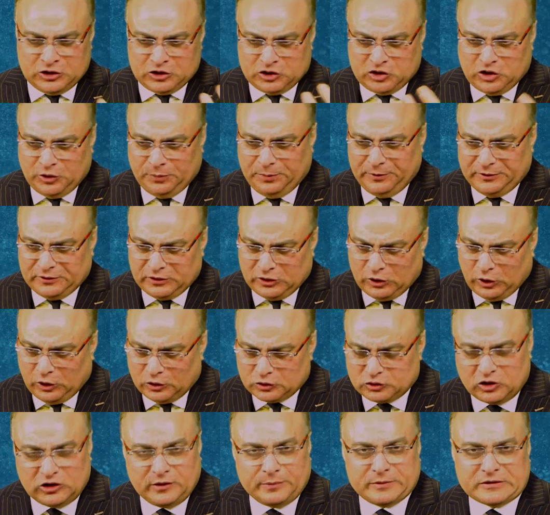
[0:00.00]
Jupiter
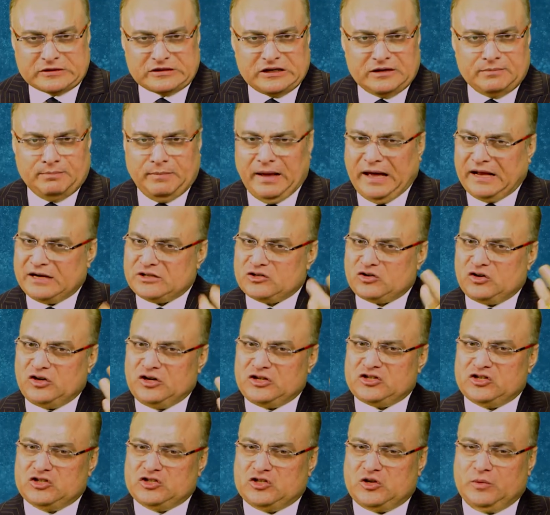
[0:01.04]
also represents marriage,
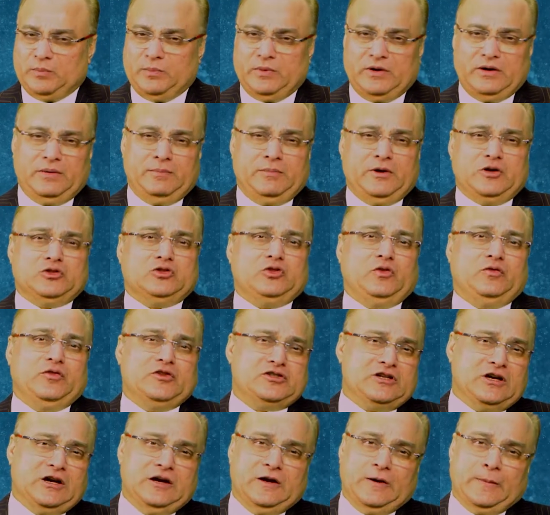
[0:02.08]
relationship and birth of a
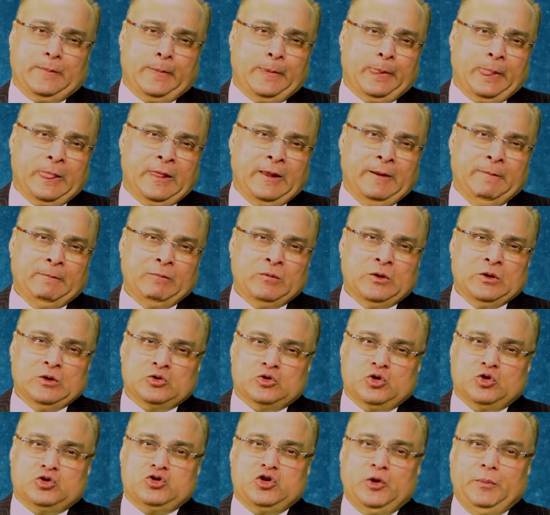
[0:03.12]
child.
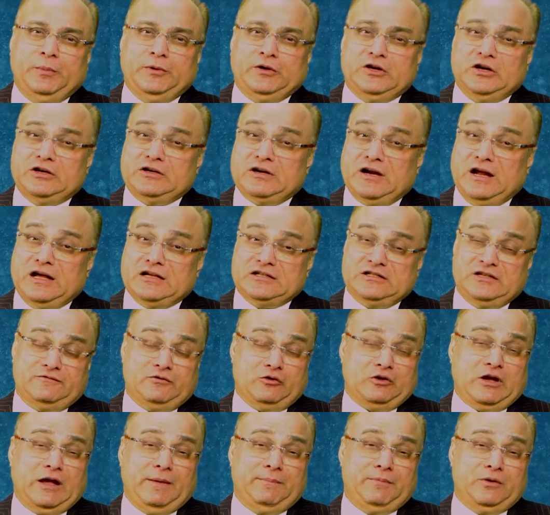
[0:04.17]
So Jupiter transit
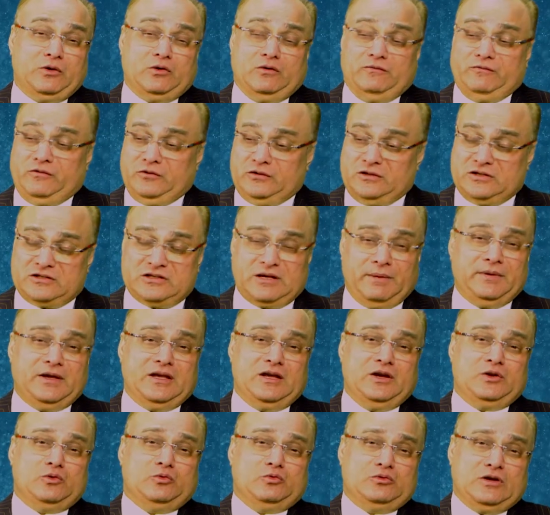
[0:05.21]
for Capricorn for this coming
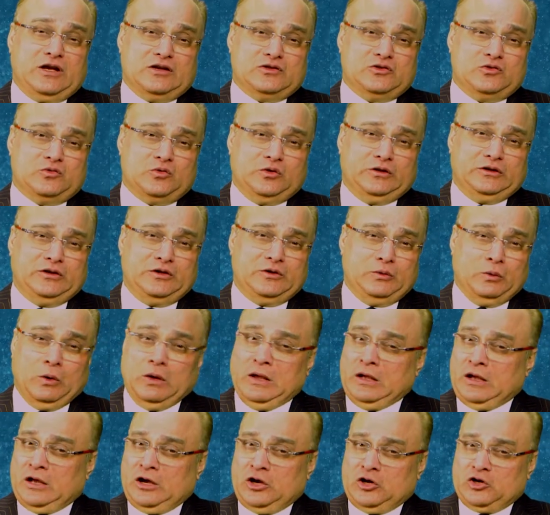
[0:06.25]
year 2022.
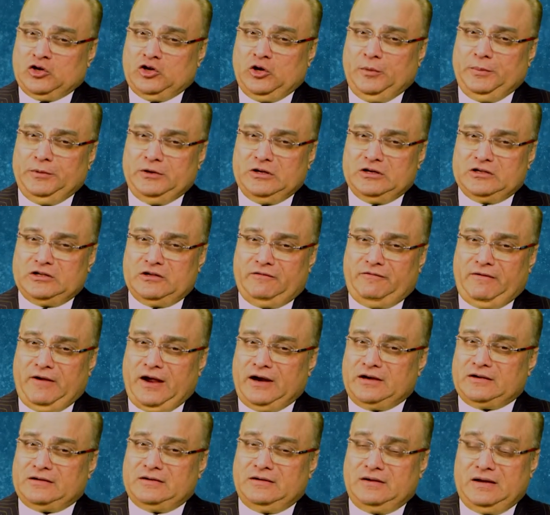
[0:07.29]
Jupiter's
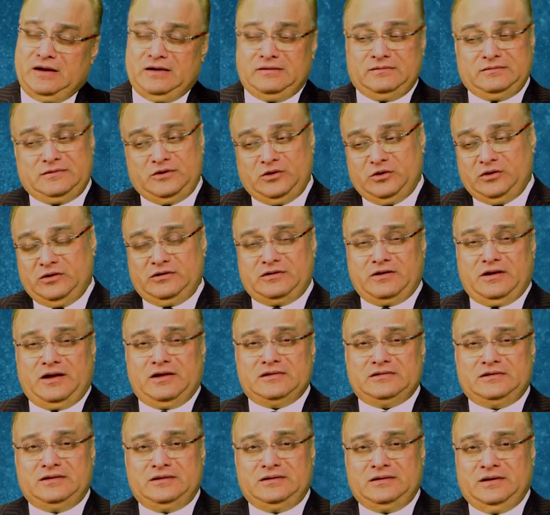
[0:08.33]
effect and during
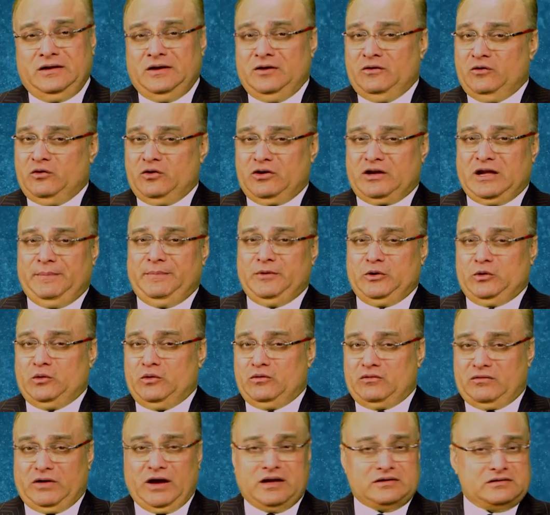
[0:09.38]
transit for
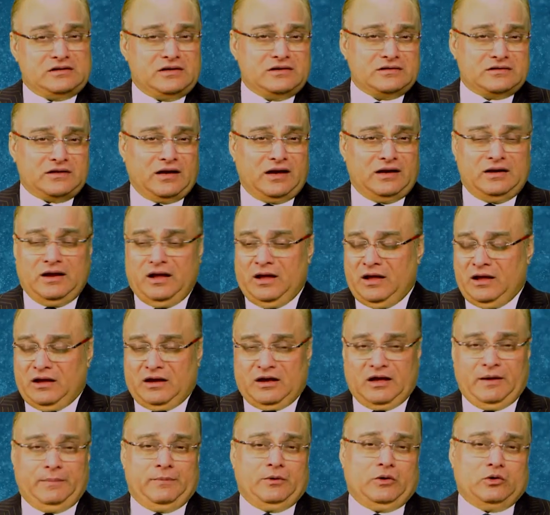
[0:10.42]
Capricorn rising sign,
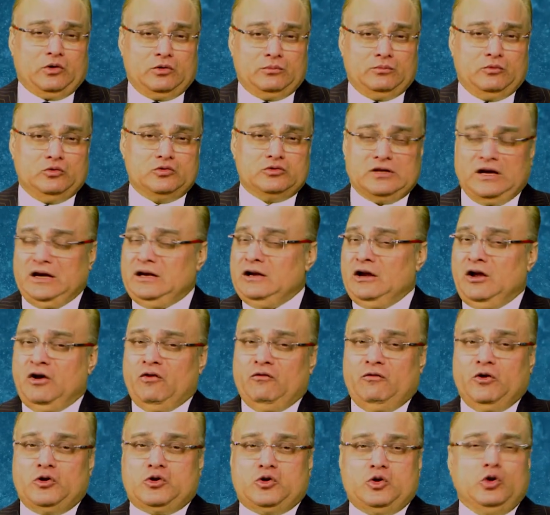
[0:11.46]
Capricorn moon sign
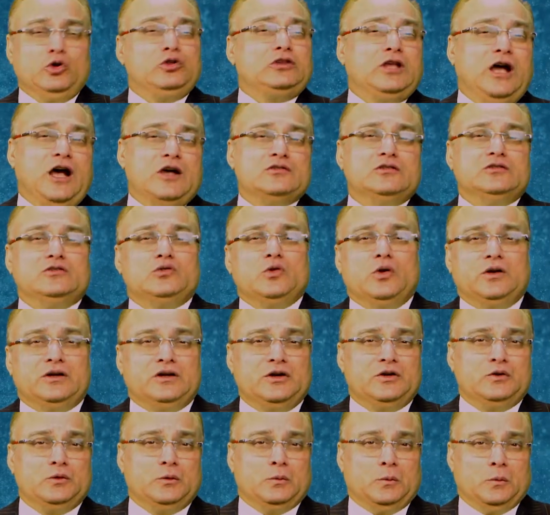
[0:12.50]
for
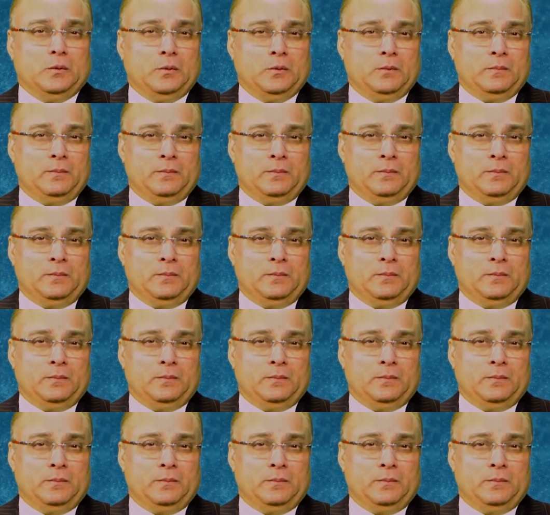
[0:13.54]
2022.